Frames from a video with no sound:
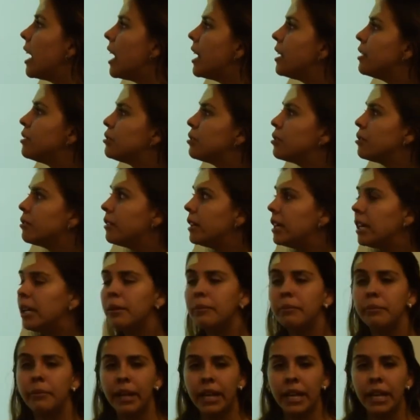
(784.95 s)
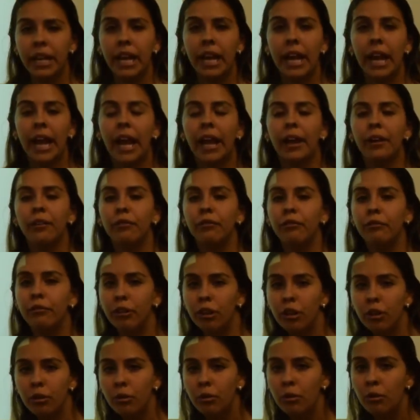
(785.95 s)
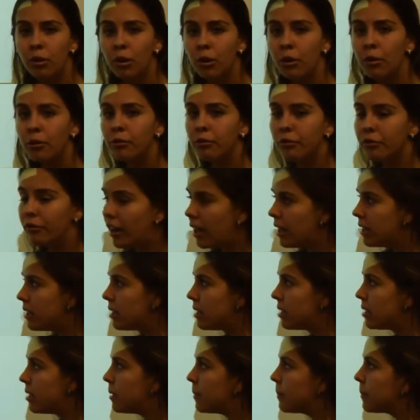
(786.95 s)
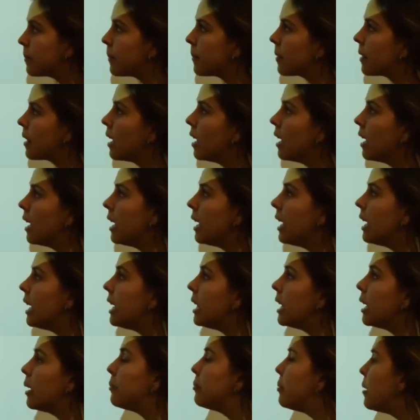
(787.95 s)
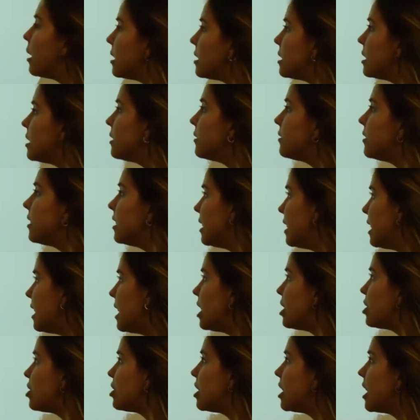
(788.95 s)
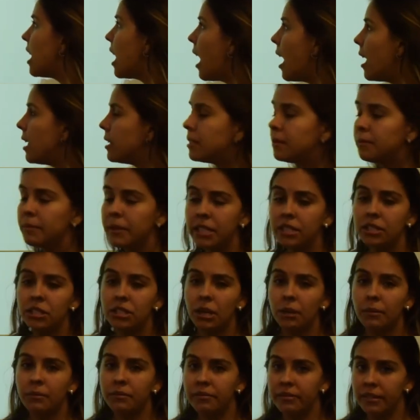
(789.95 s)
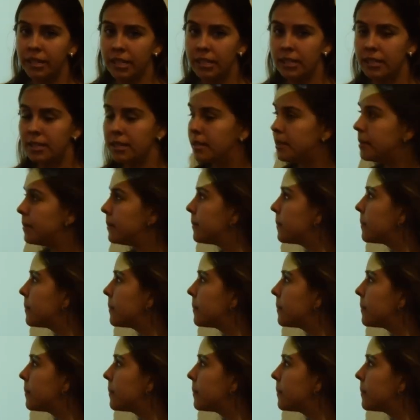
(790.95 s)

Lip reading: has already made a few friends. In a positive idea, she has made some friends.